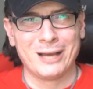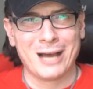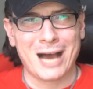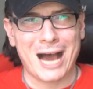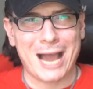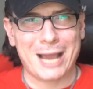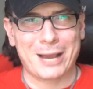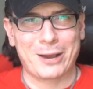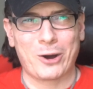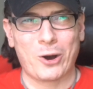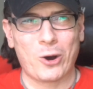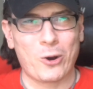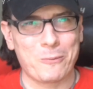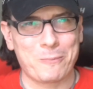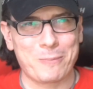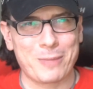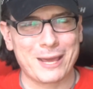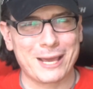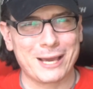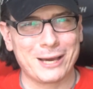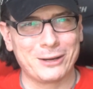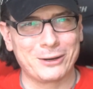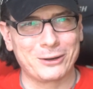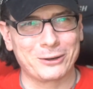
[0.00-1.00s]
I hope
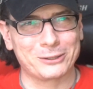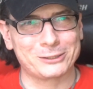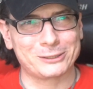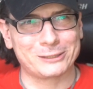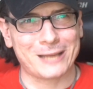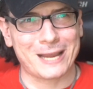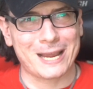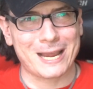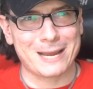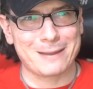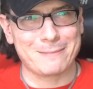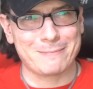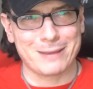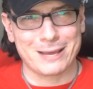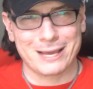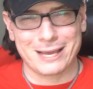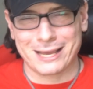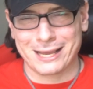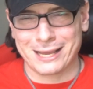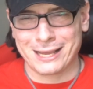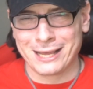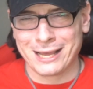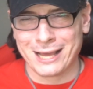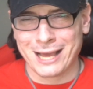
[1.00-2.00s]
they understand
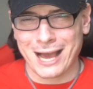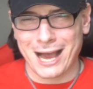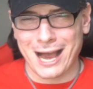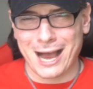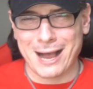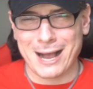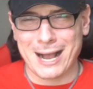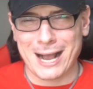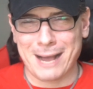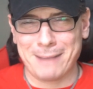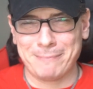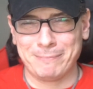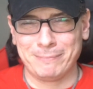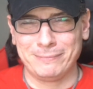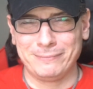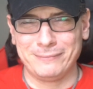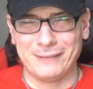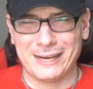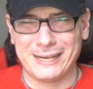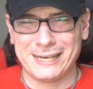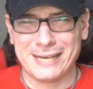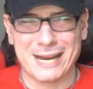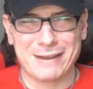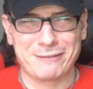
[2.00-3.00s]
me. I'm
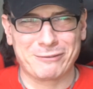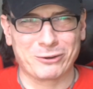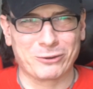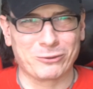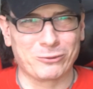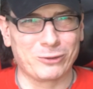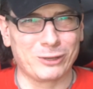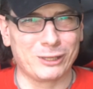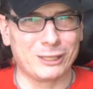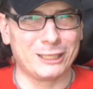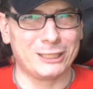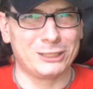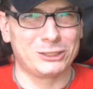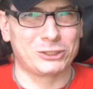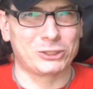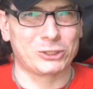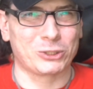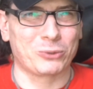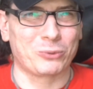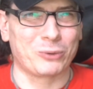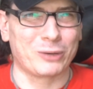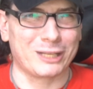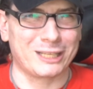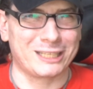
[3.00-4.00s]
never really
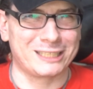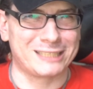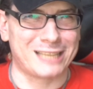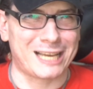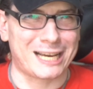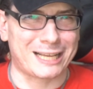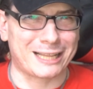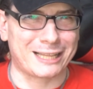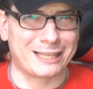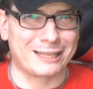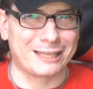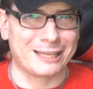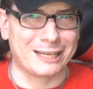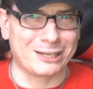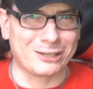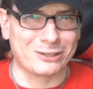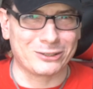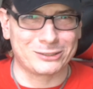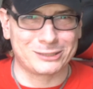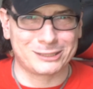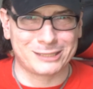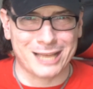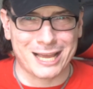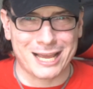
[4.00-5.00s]
sure what exactly
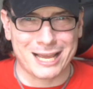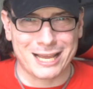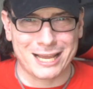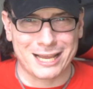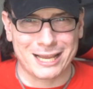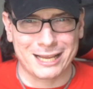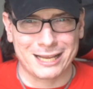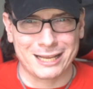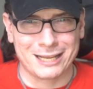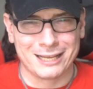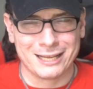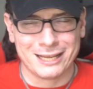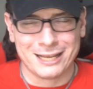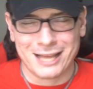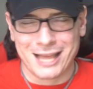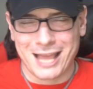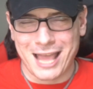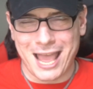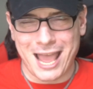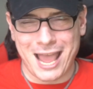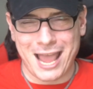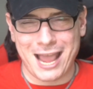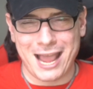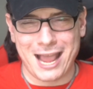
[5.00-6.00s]
they're saying,
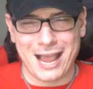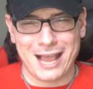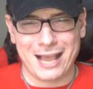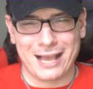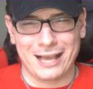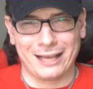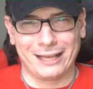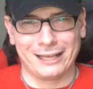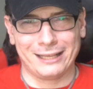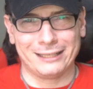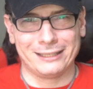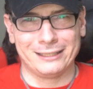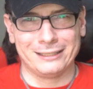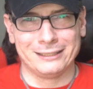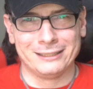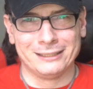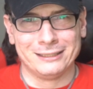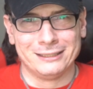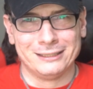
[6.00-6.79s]
and...